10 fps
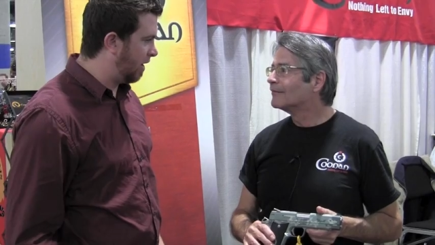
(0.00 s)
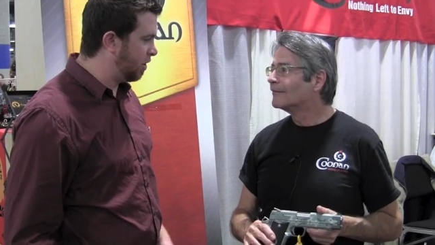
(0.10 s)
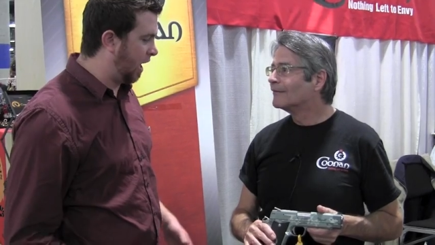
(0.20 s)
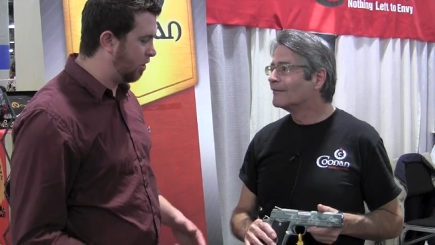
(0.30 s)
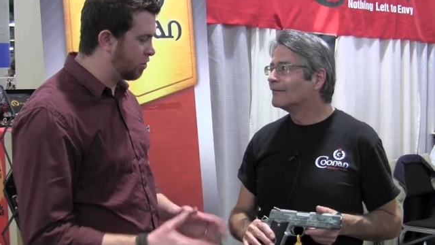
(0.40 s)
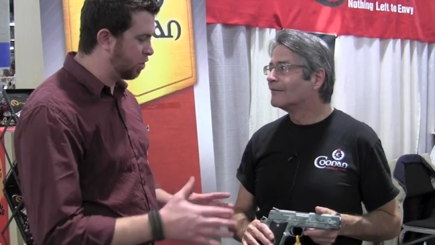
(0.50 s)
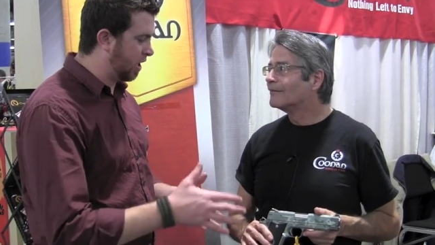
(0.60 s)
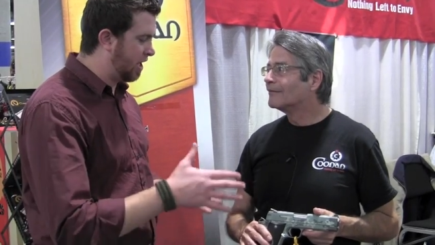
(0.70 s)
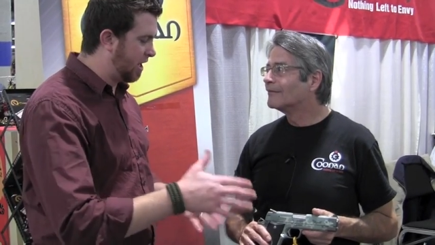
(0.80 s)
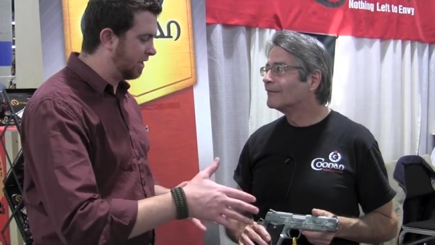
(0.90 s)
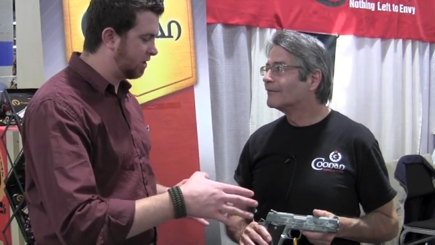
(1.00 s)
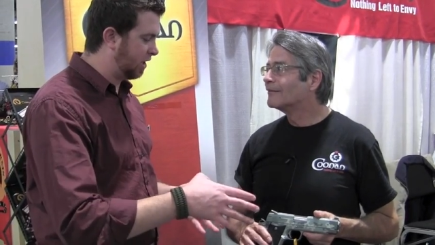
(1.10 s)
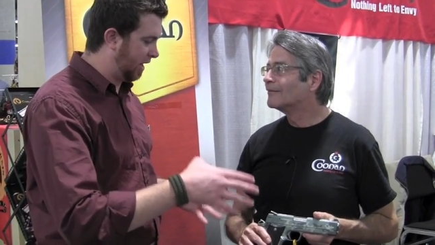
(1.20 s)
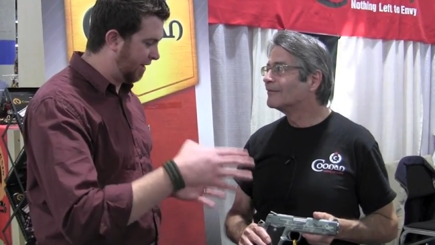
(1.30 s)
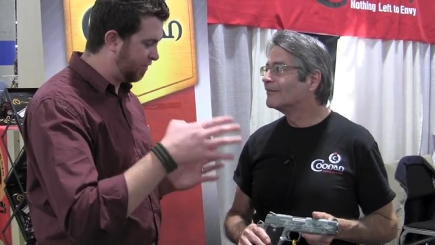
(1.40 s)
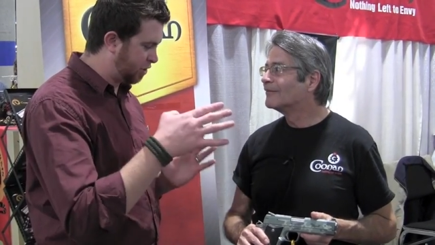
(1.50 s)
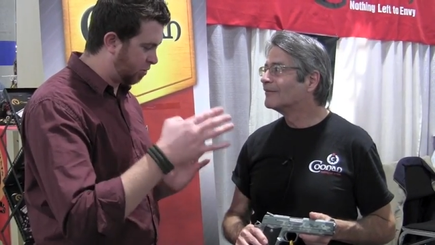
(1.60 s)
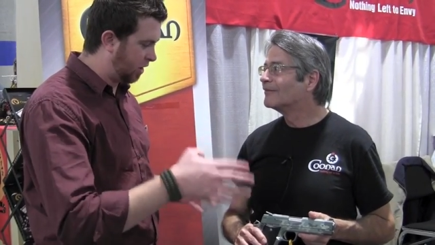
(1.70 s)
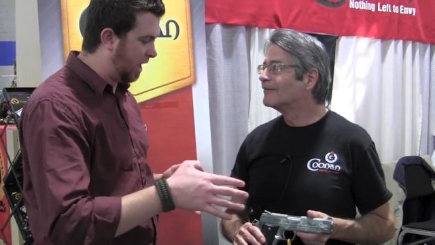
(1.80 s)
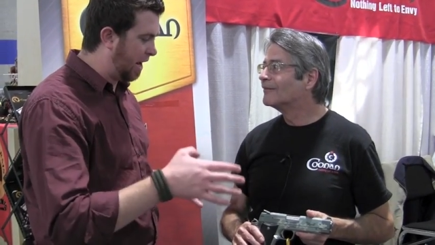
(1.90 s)
Speaker 1: How did, how did you get a 1911 to
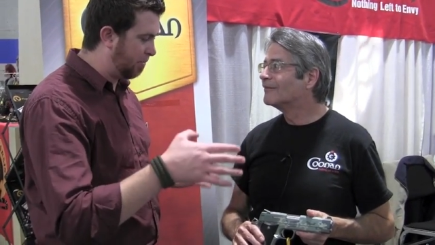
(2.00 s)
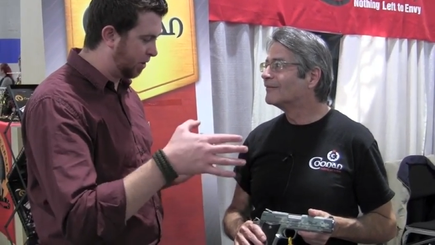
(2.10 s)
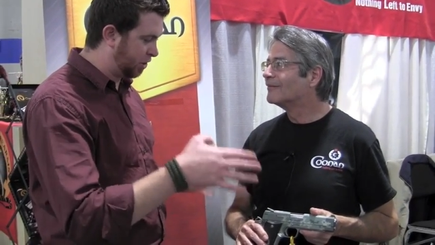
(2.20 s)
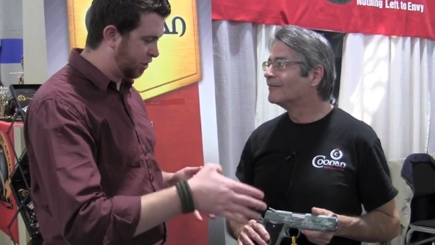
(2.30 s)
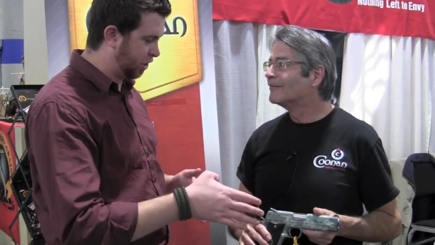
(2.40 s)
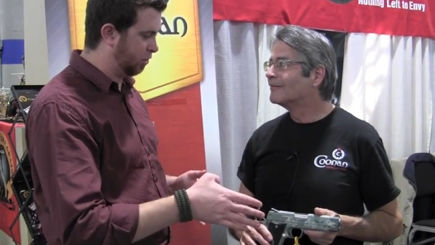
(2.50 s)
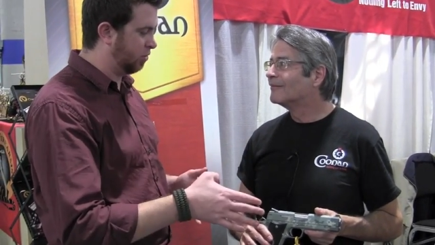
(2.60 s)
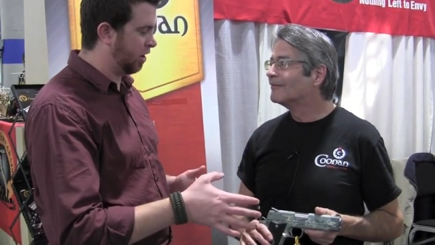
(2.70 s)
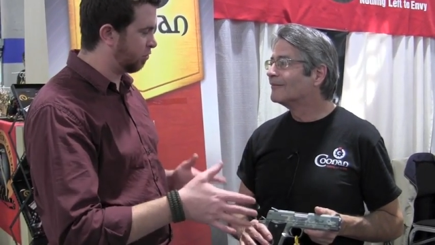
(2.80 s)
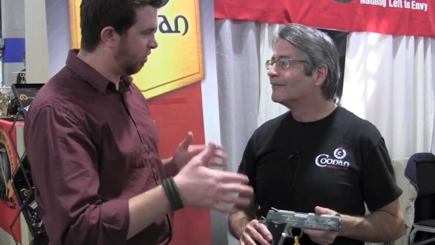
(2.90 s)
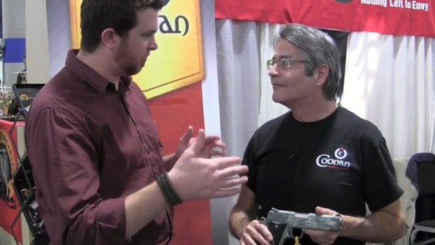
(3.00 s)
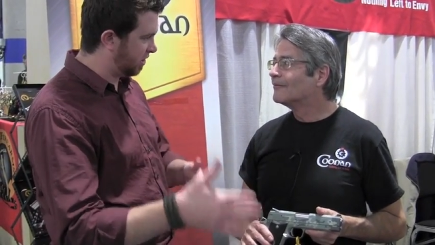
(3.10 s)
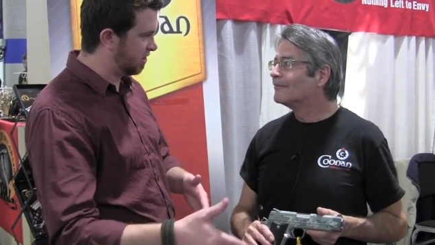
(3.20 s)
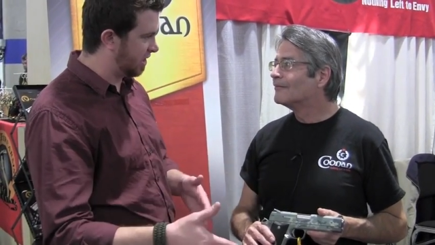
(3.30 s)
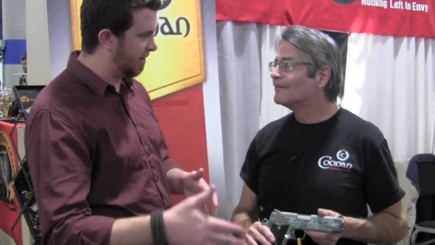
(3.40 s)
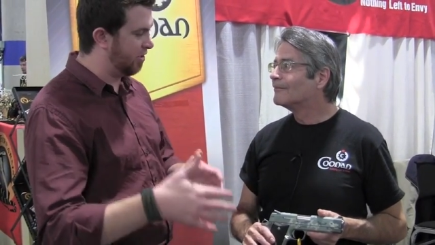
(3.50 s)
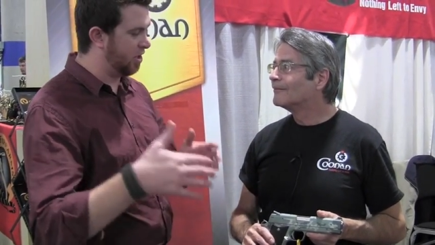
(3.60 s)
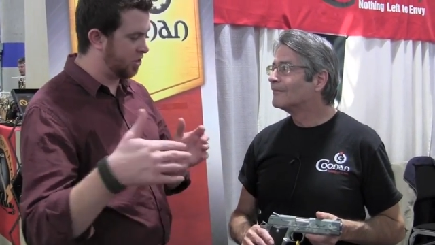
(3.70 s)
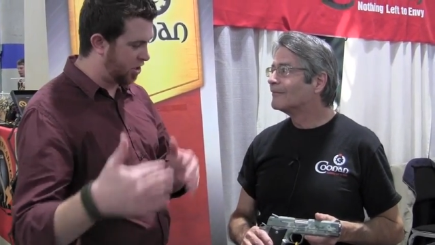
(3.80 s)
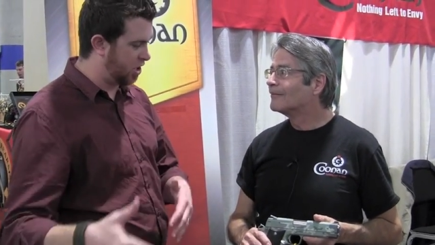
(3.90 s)
reliably shoot a 357
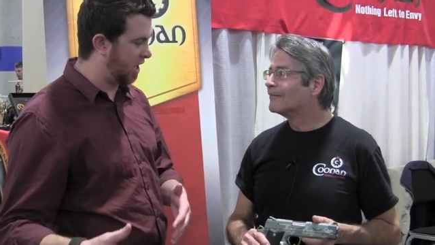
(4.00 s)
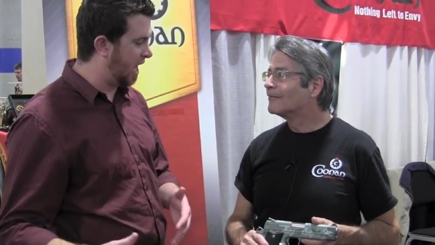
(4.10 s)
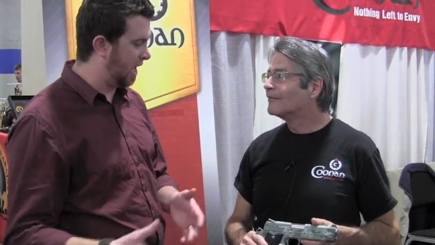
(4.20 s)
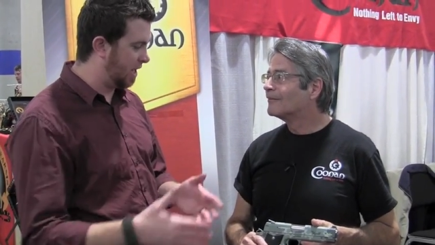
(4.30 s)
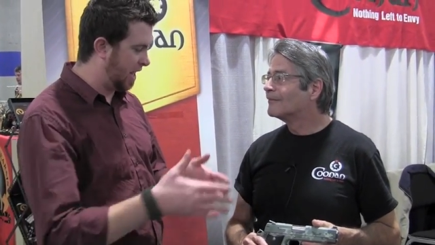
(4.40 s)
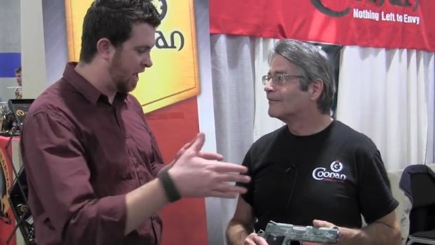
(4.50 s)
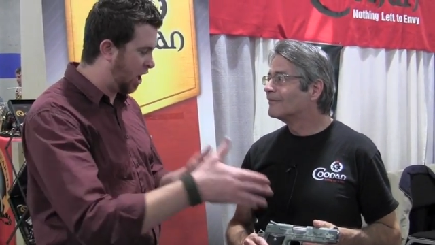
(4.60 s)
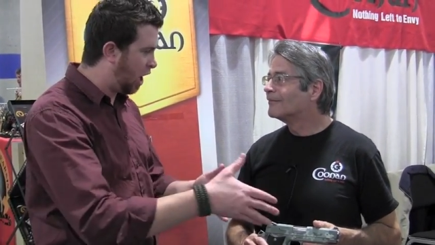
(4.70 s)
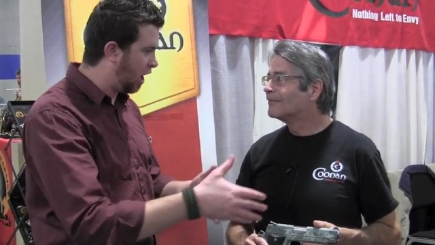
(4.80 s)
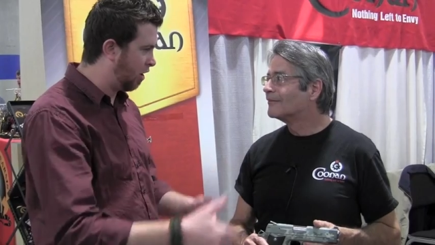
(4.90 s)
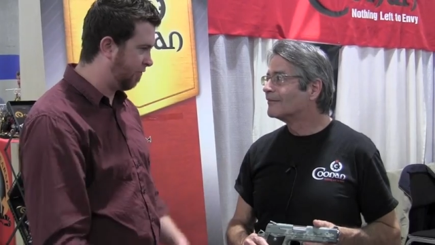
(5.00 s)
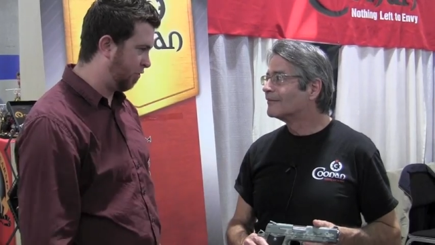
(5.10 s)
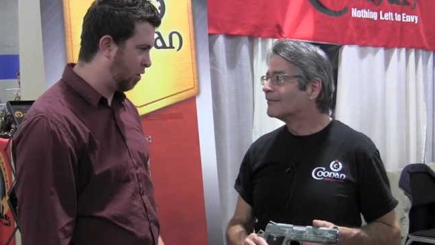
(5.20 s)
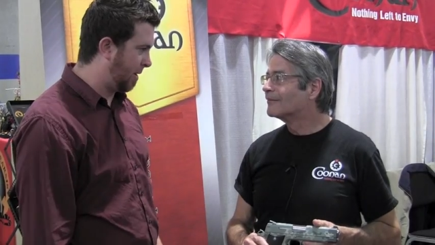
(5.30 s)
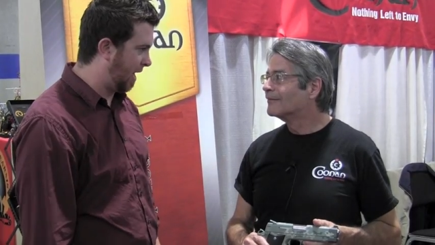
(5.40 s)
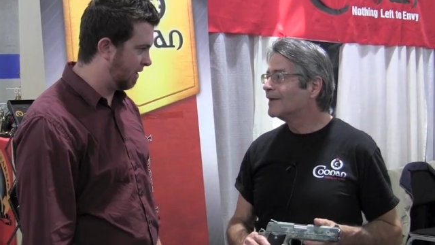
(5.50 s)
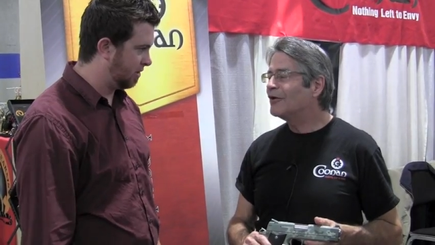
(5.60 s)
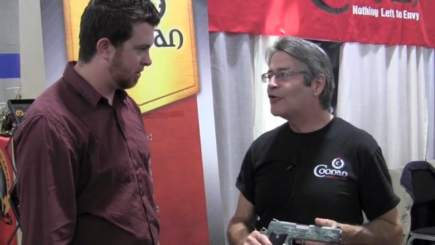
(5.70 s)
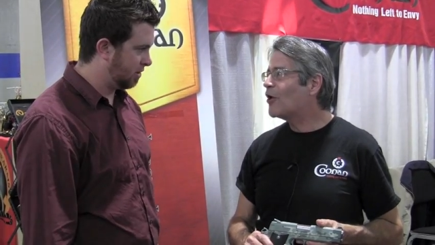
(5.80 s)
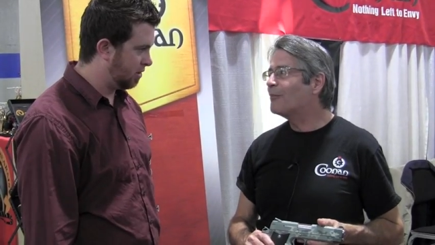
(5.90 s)
and 38 in an auto
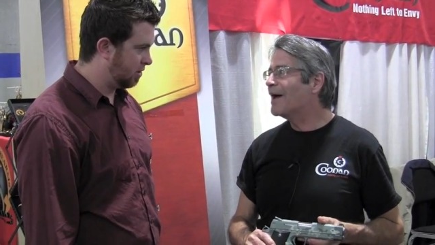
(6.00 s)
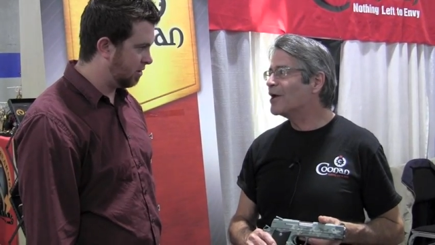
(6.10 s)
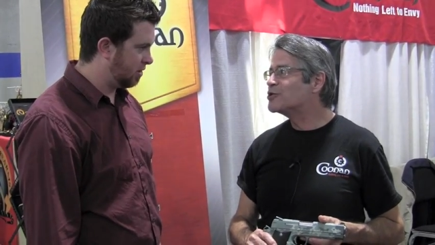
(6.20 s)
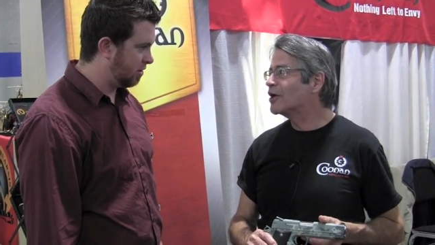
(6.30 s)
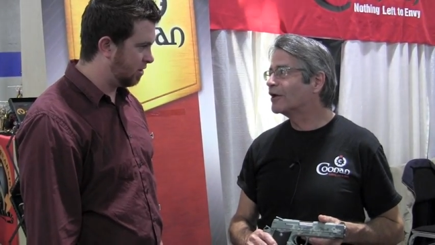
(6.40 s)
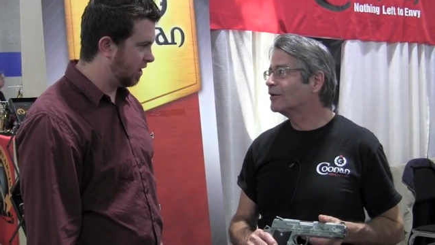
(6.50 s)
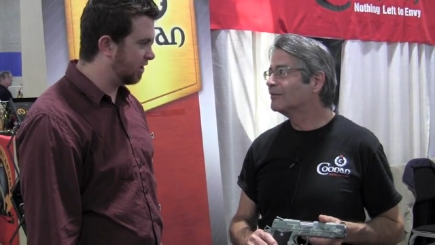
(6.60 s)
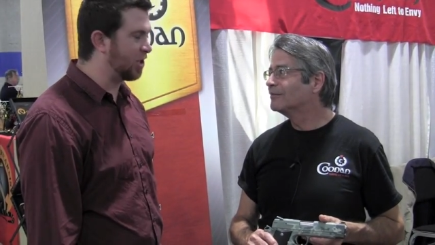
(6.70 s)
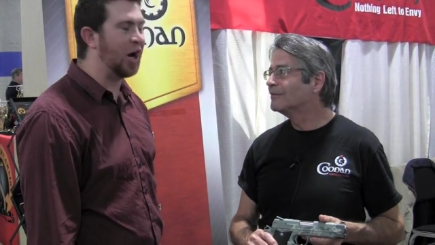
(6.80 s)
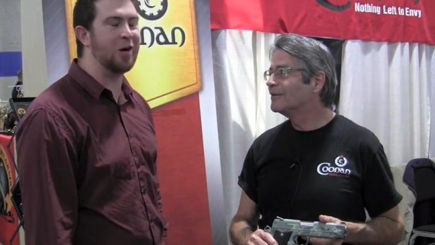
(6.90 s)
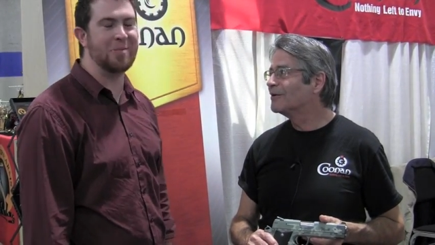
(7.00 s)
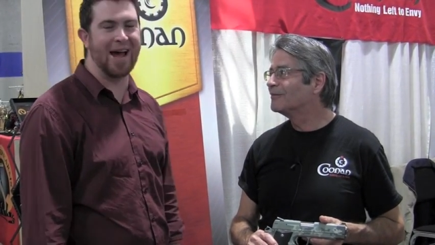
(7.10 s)
format?
Speaker 2: It's all magic.
Speaker 1: It's all